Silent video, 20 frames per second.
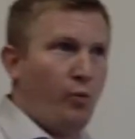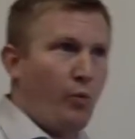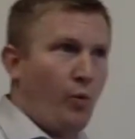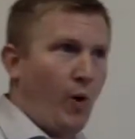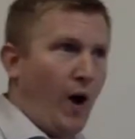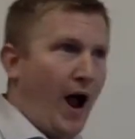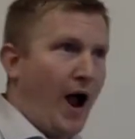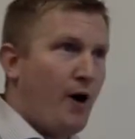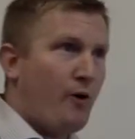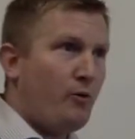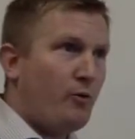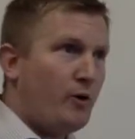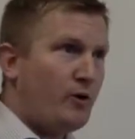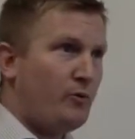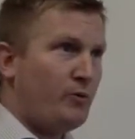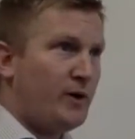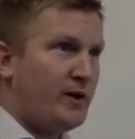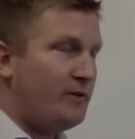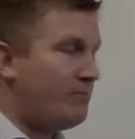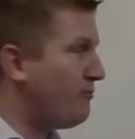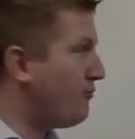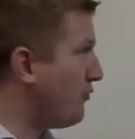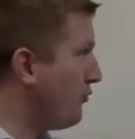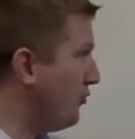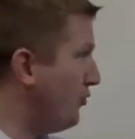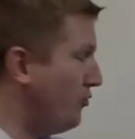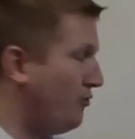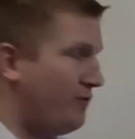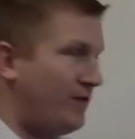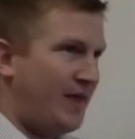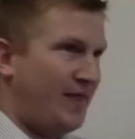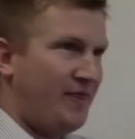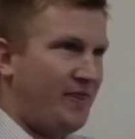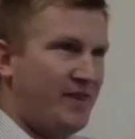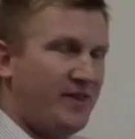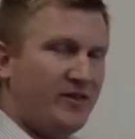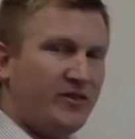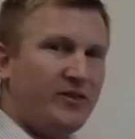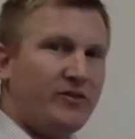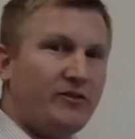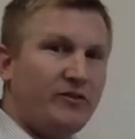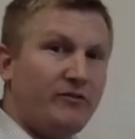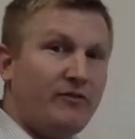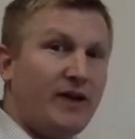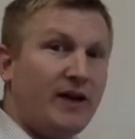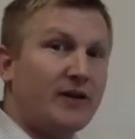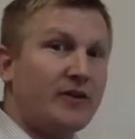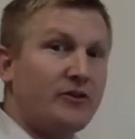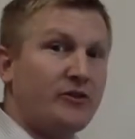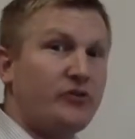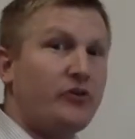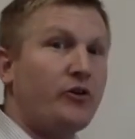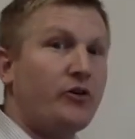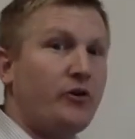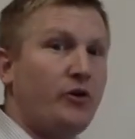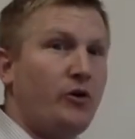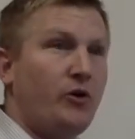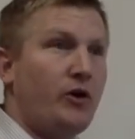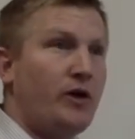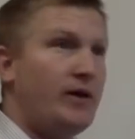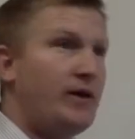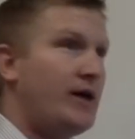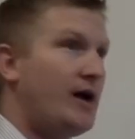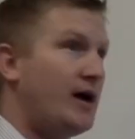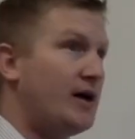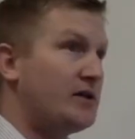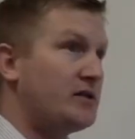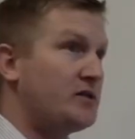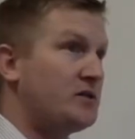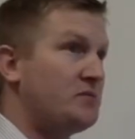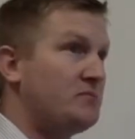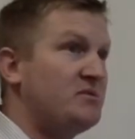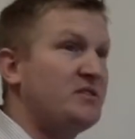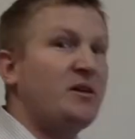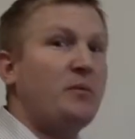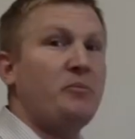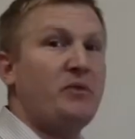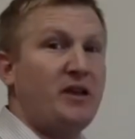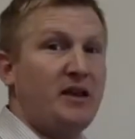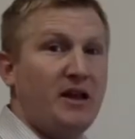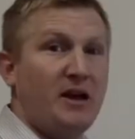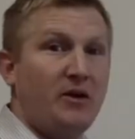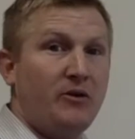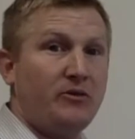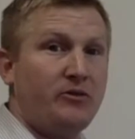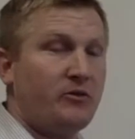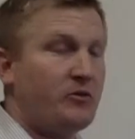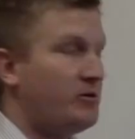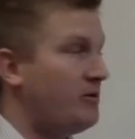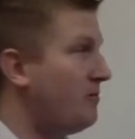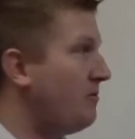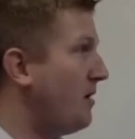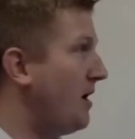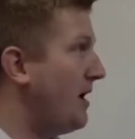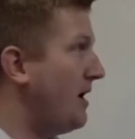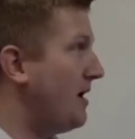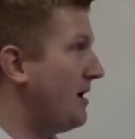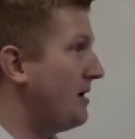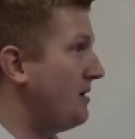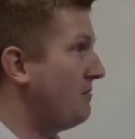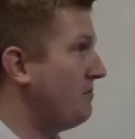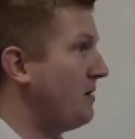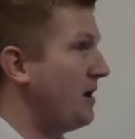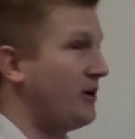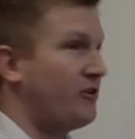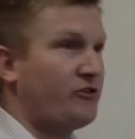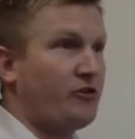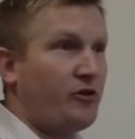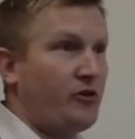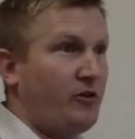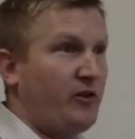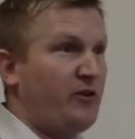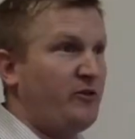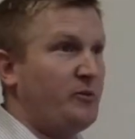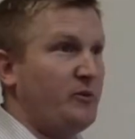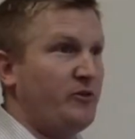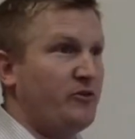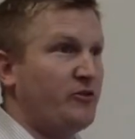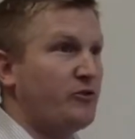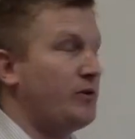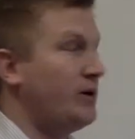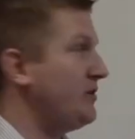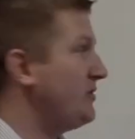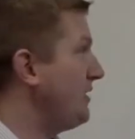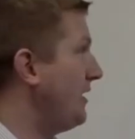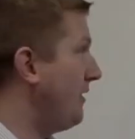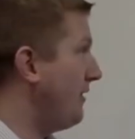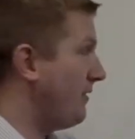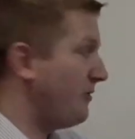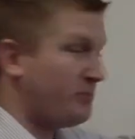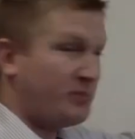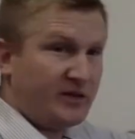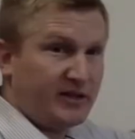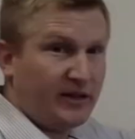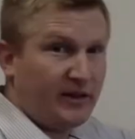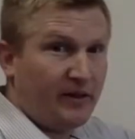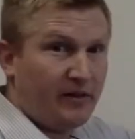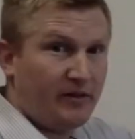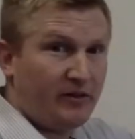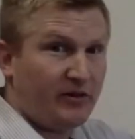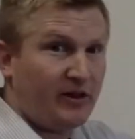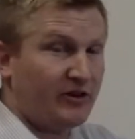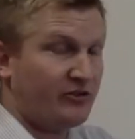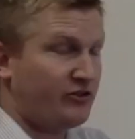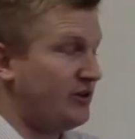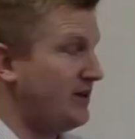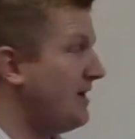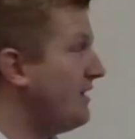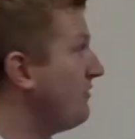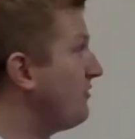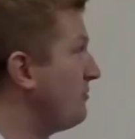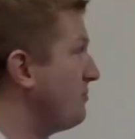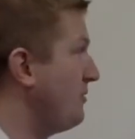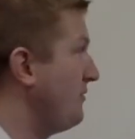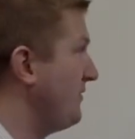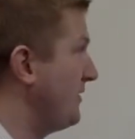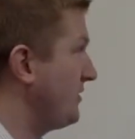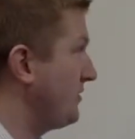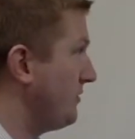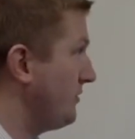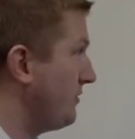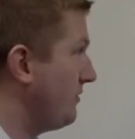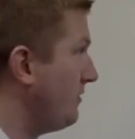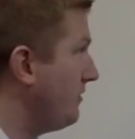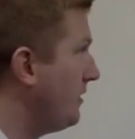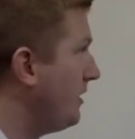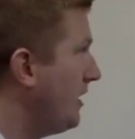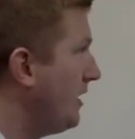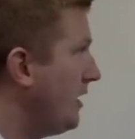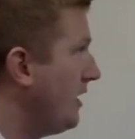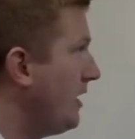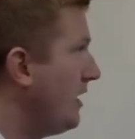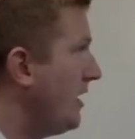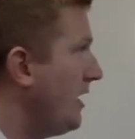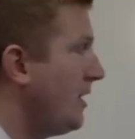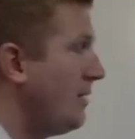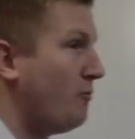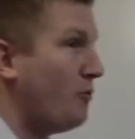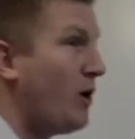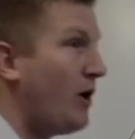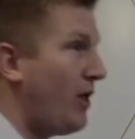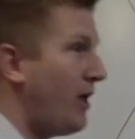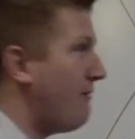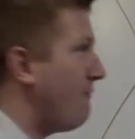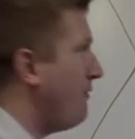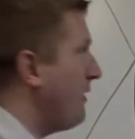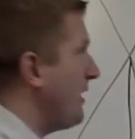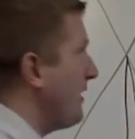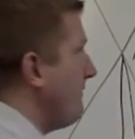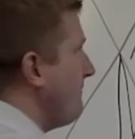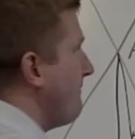how would we prove that this is in fact a circle and not something else, not a circle that's been squished? Now let's pretend that this actually is a perfect circle. Well, if we can